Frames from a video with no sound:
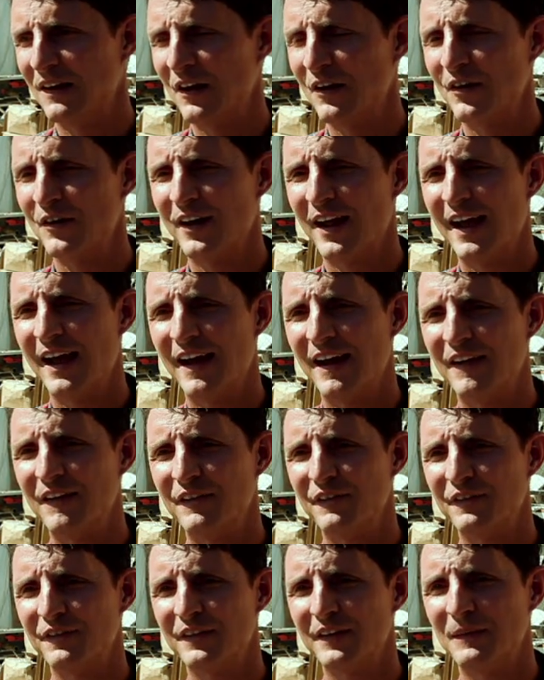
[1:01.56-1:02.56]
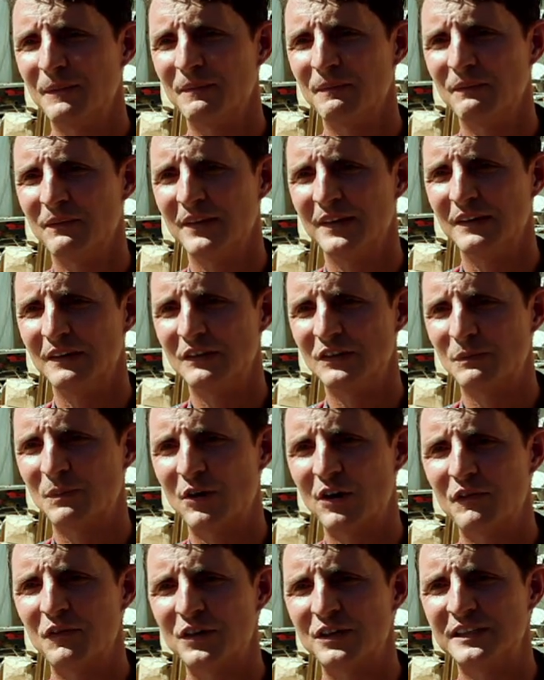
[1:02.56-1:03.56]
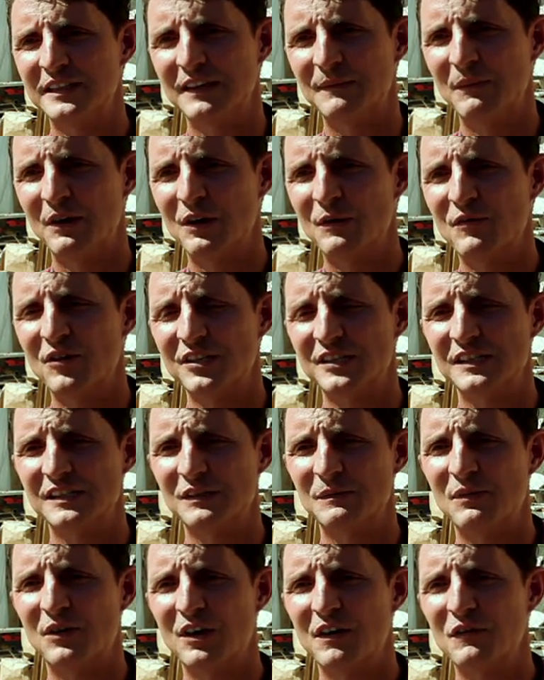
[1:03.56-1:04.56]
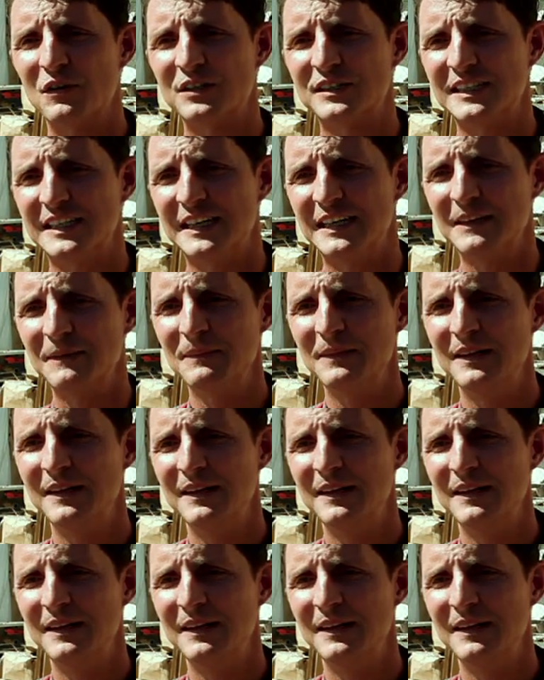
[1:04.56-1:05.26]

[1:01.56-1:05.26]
honor to have them as part of our Monoprice as a part of our team.